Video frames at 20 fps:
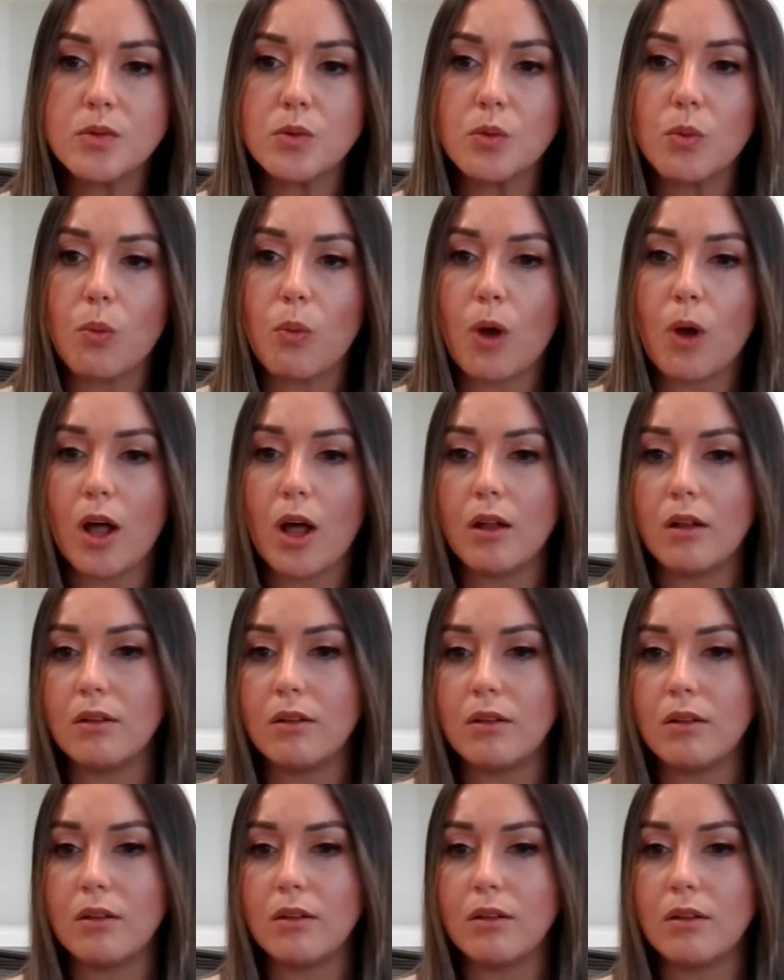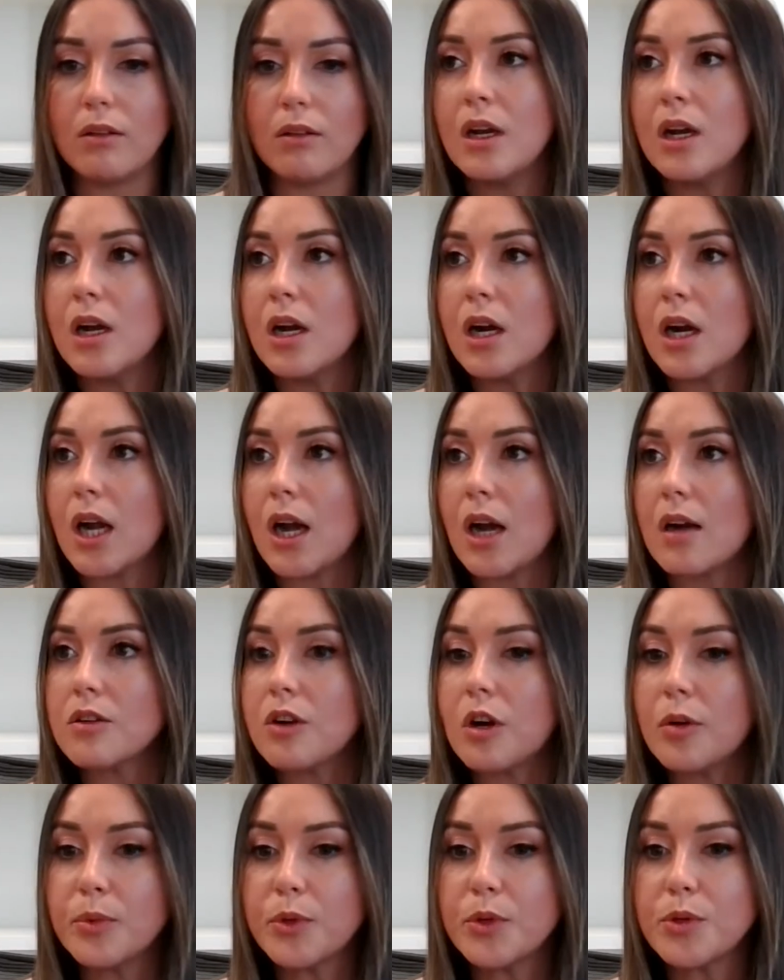Well, cloud
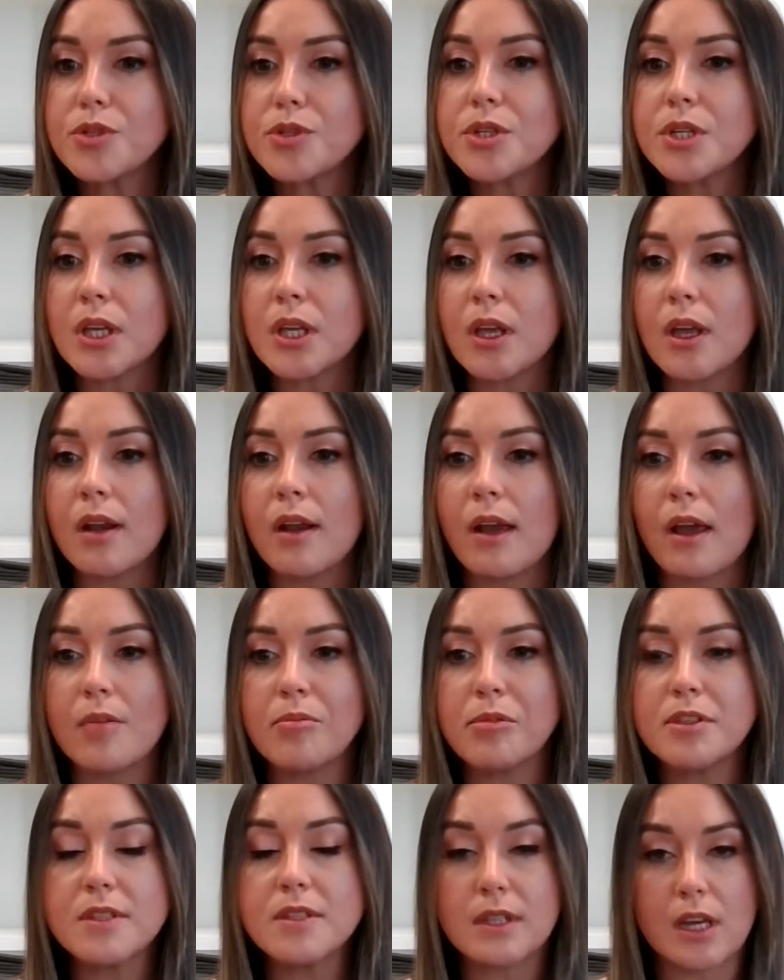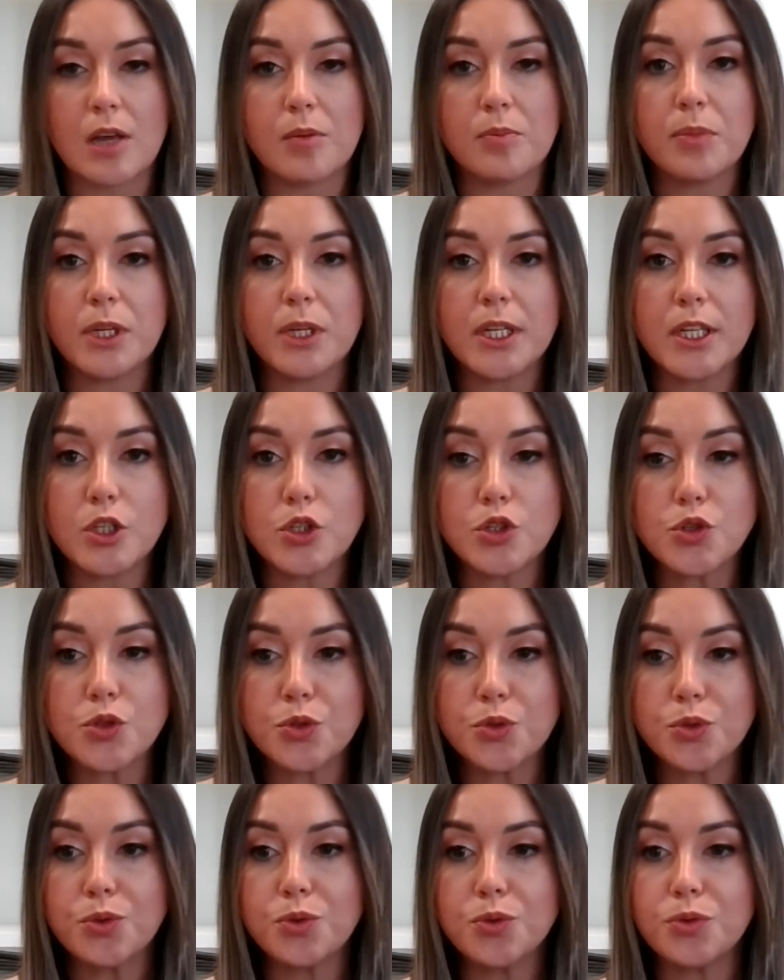computing enables a company
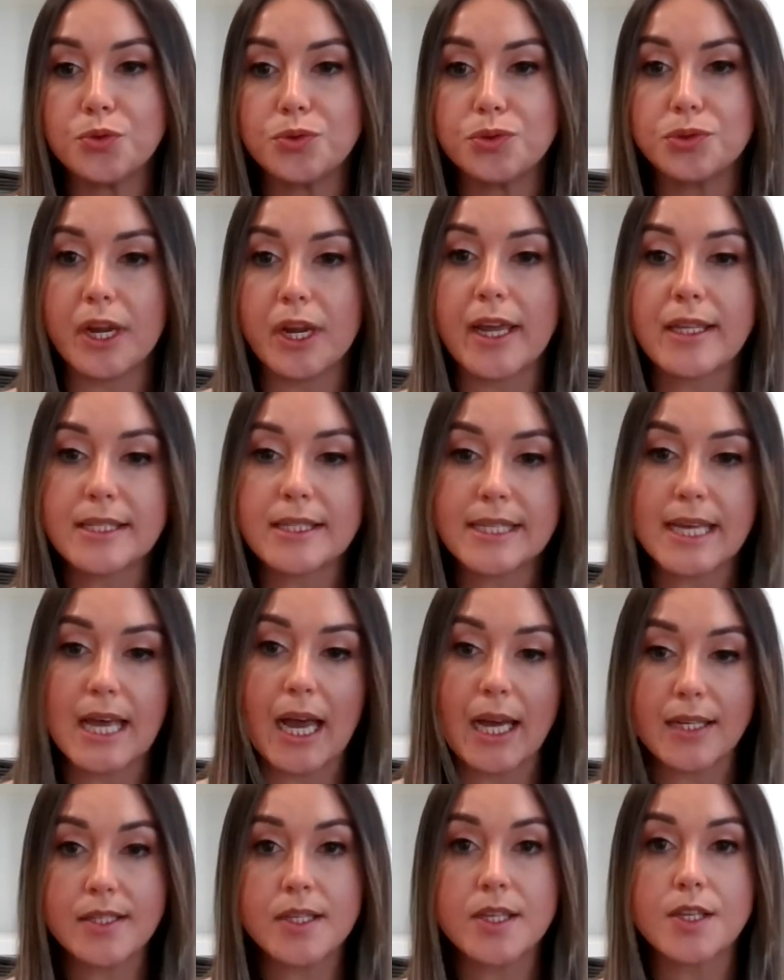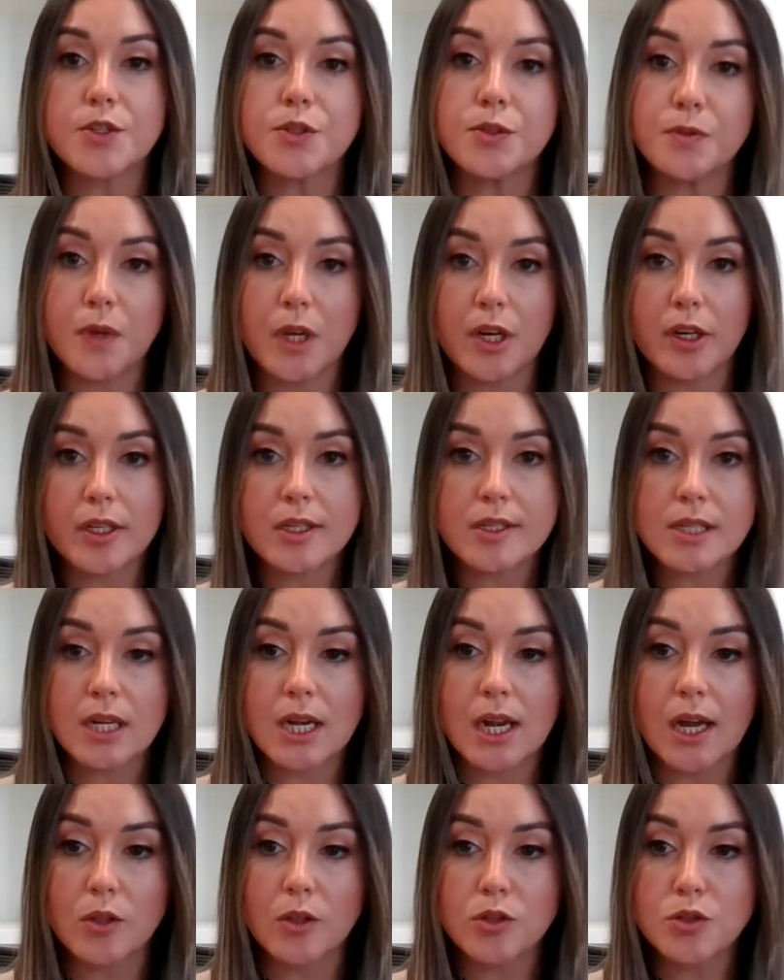to rent access to various
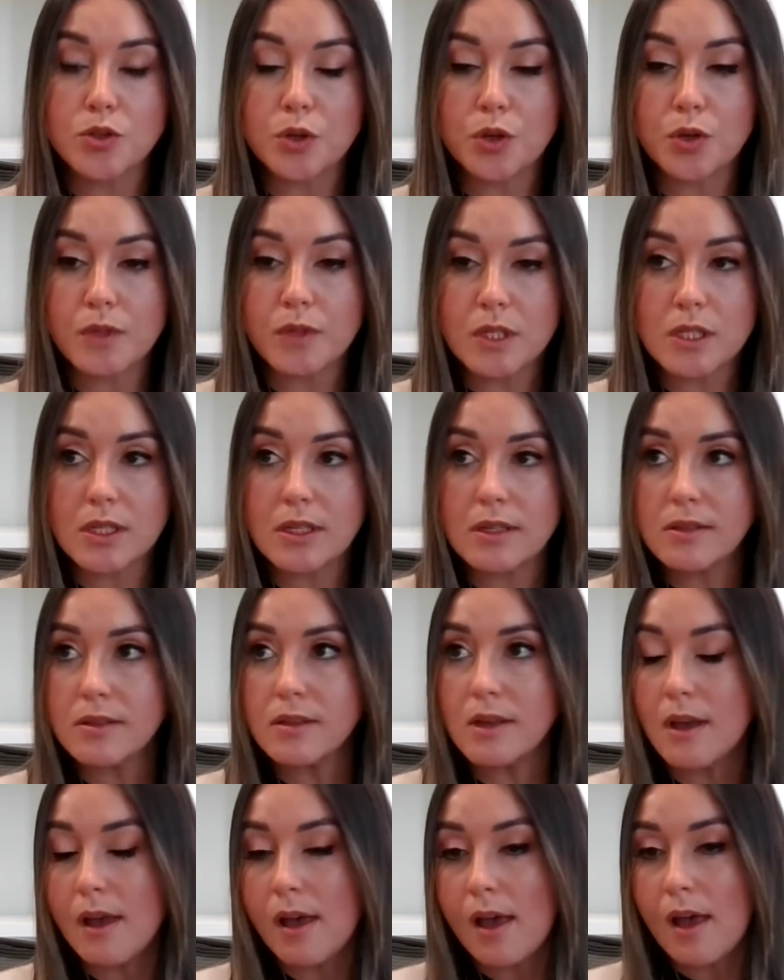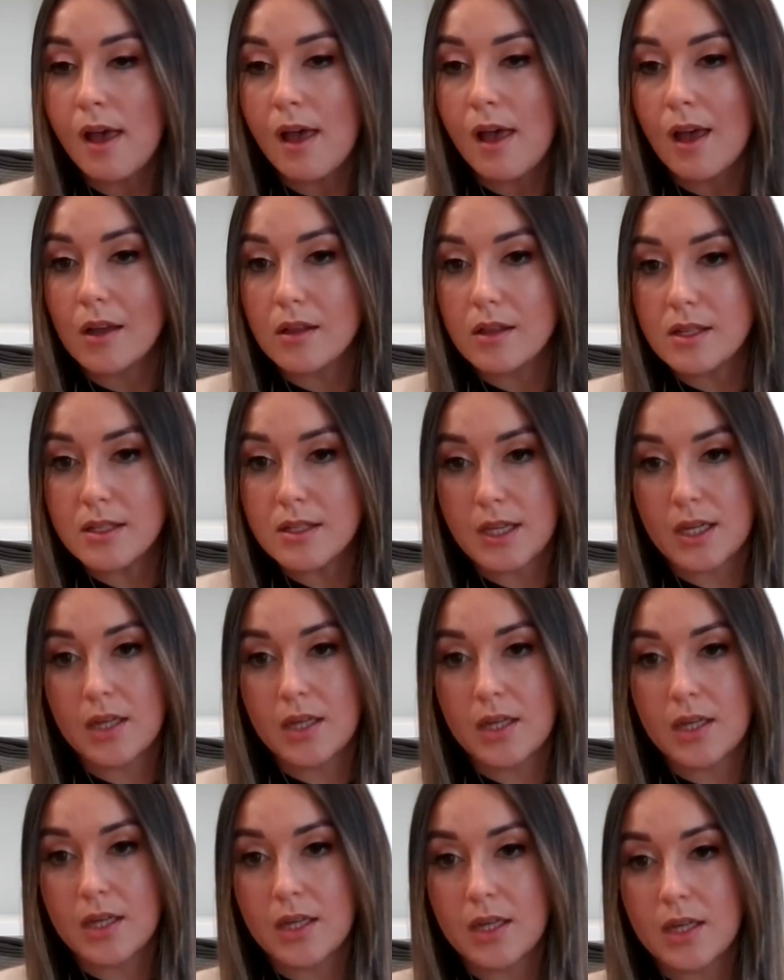cloud services, and this can
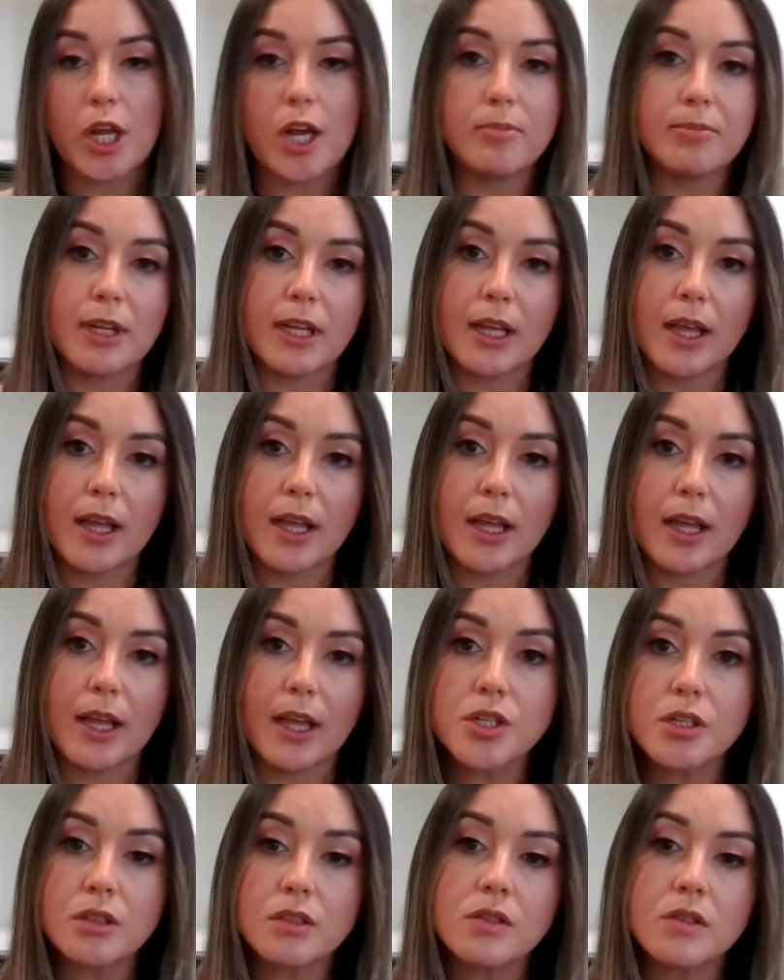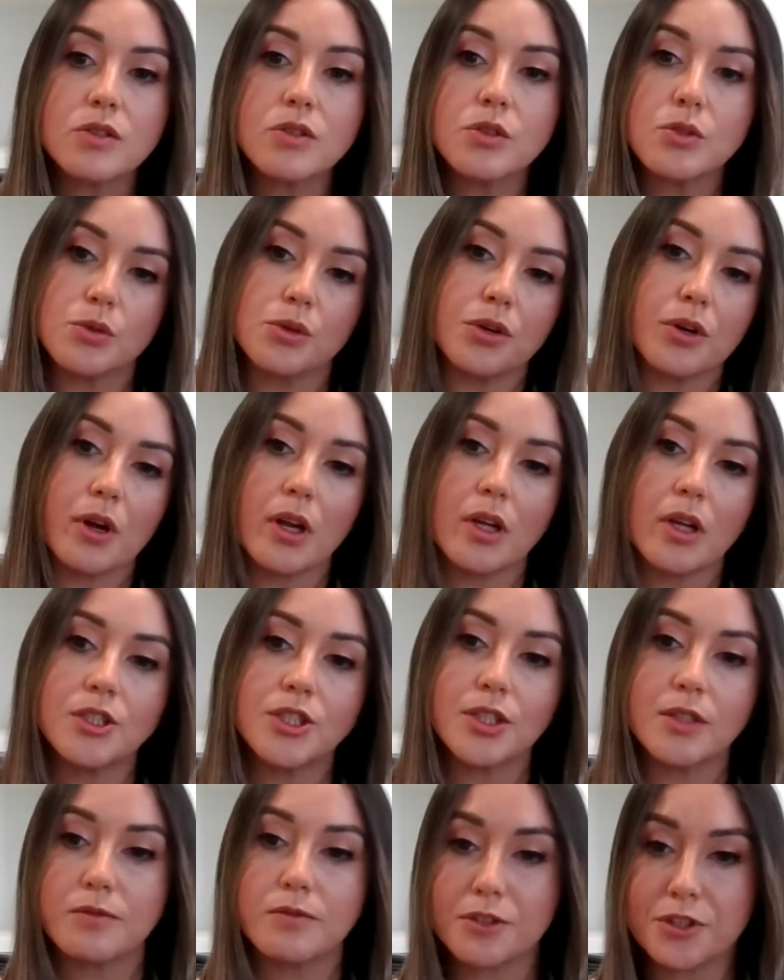include application, storage,
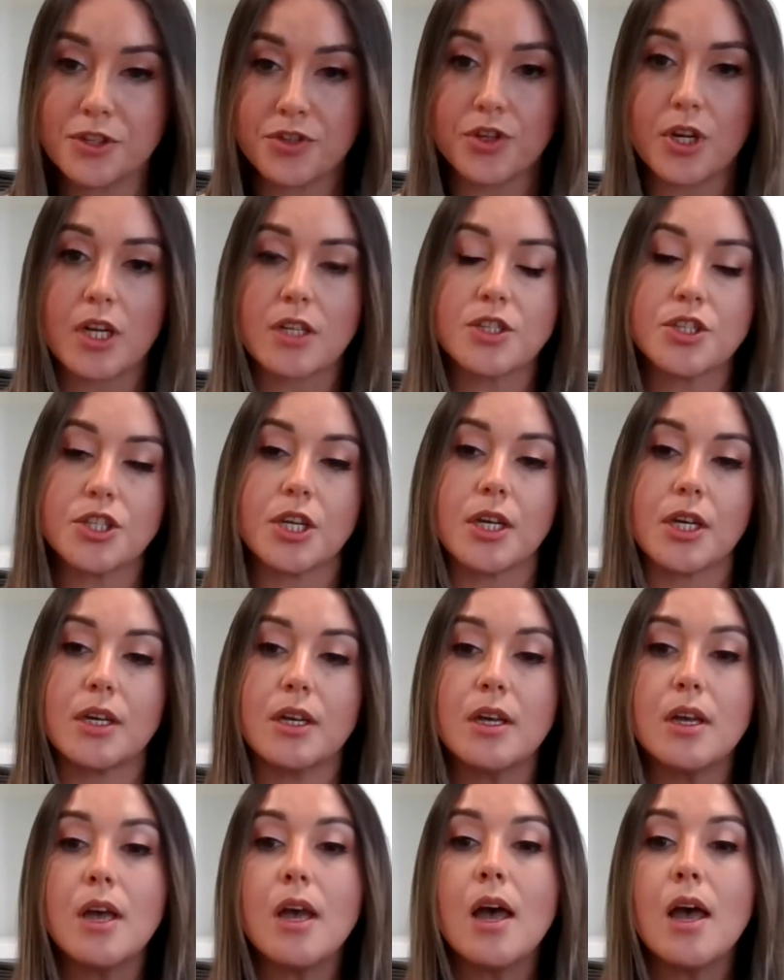infrastructure.